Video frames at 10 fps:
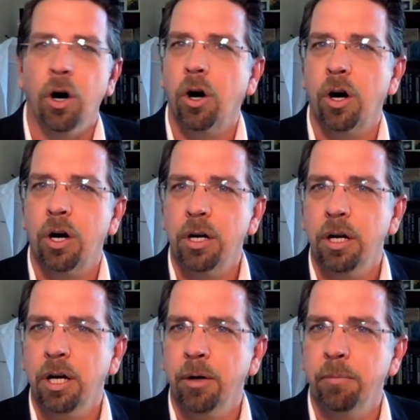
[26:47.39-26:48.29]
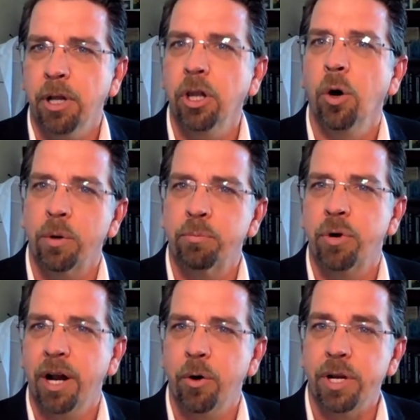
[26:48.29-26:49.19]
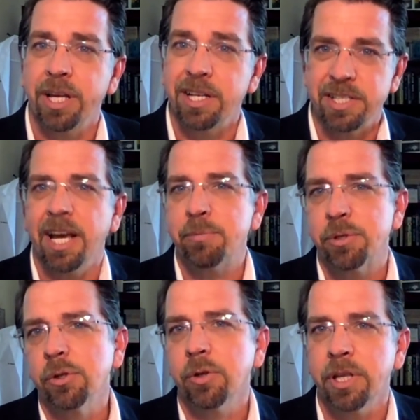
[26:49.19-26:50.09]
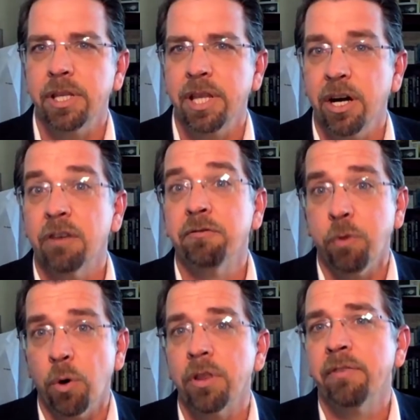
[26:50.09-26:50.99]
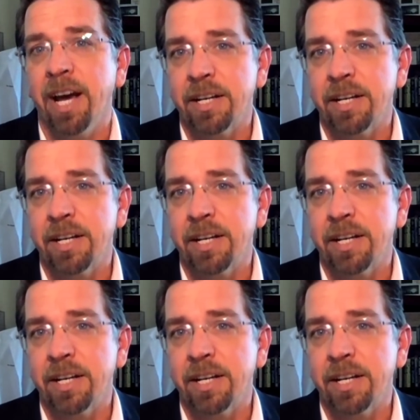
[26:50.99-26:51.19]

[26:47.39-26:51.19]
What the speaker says: are a lower priority, because I absolutely think they are for the